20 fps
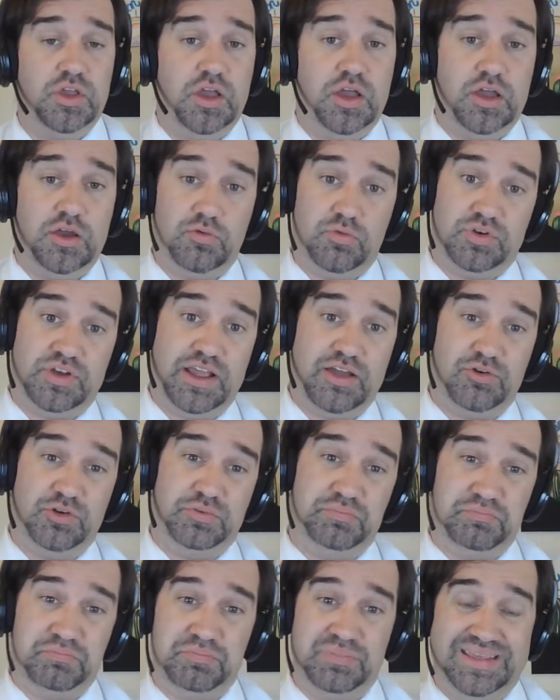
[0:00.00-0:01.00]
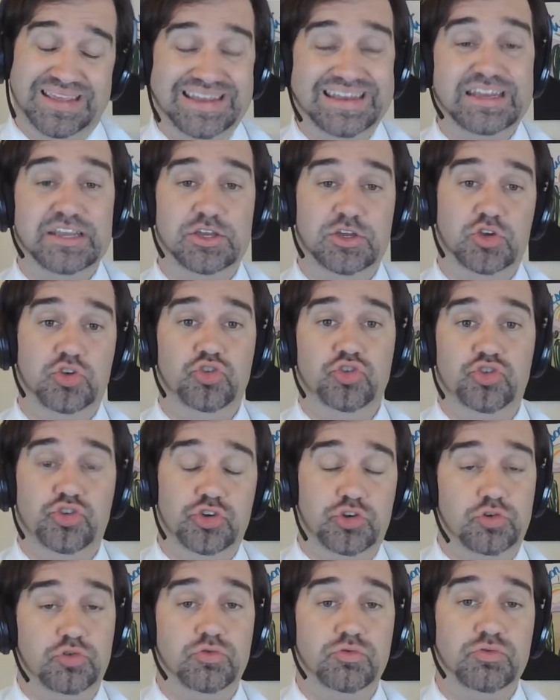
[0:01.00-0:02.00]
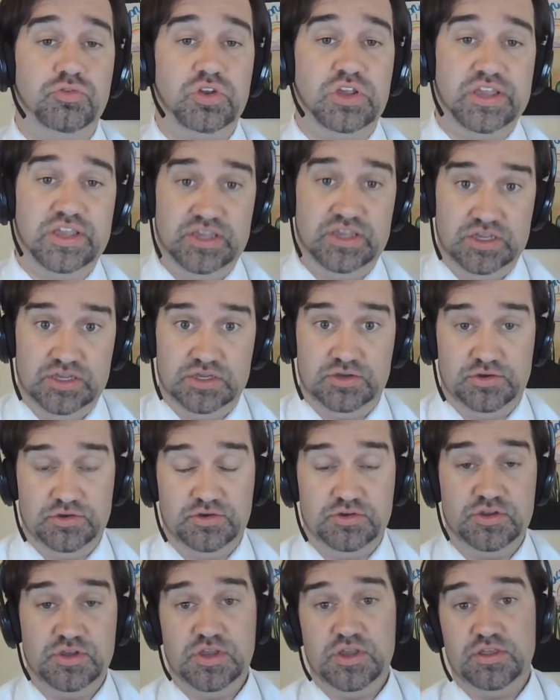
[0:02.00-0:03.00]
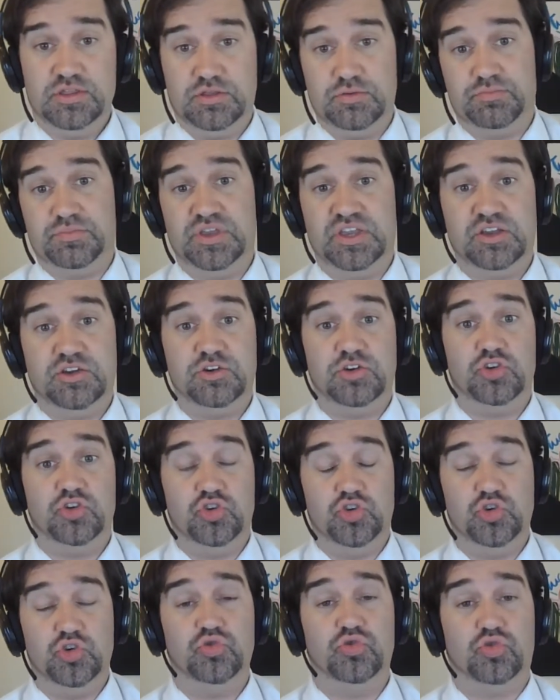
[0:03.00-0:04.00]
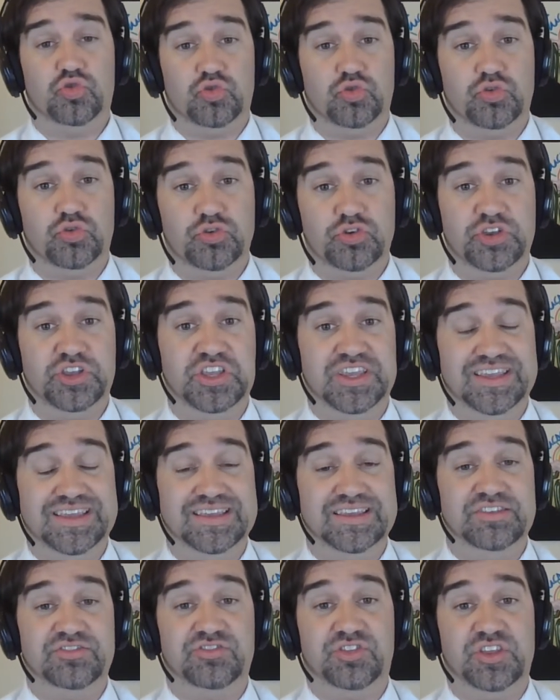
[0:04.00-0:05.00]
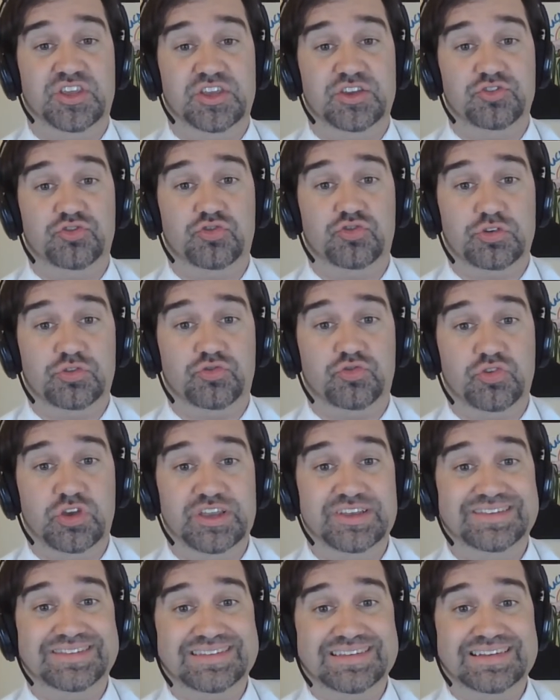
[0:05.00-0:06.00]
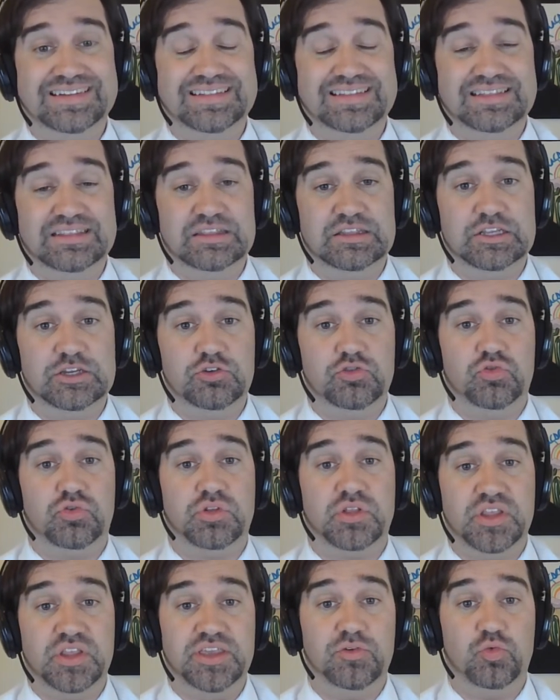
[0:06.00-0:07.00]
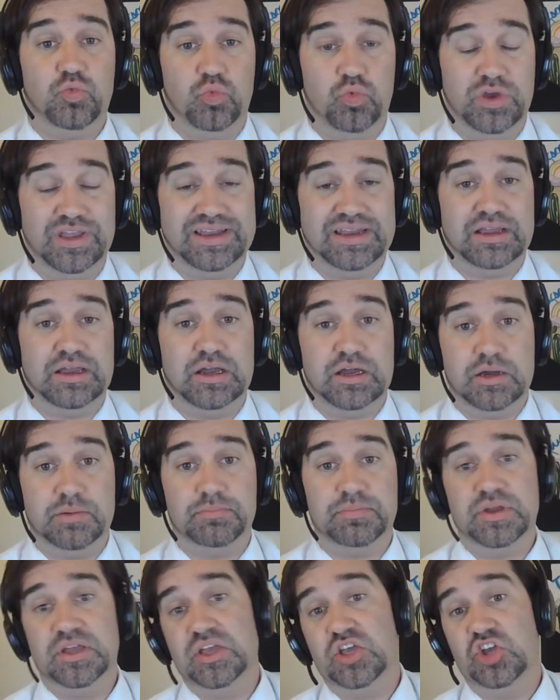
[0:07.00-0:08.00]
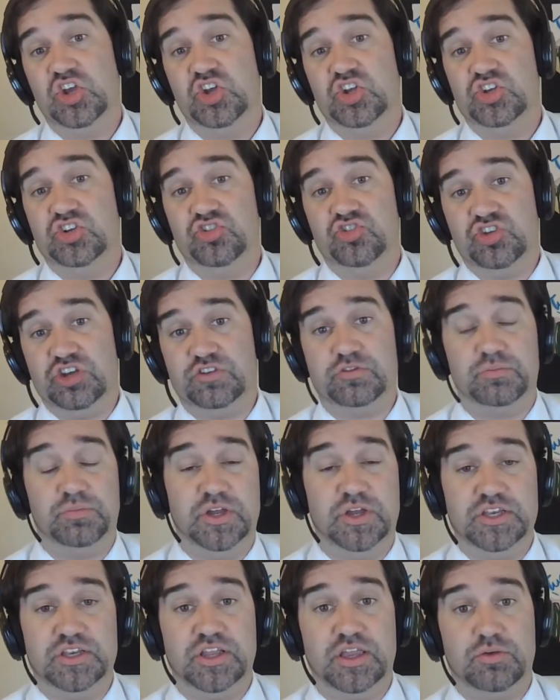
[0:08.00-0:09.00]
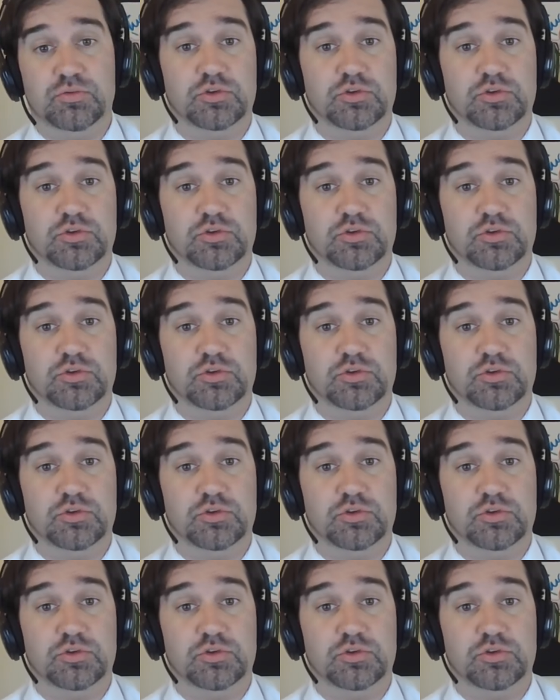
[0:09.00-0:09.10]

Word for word: Uh, we're now in mid June, and the big news story is the interest rates literally went up just Monday.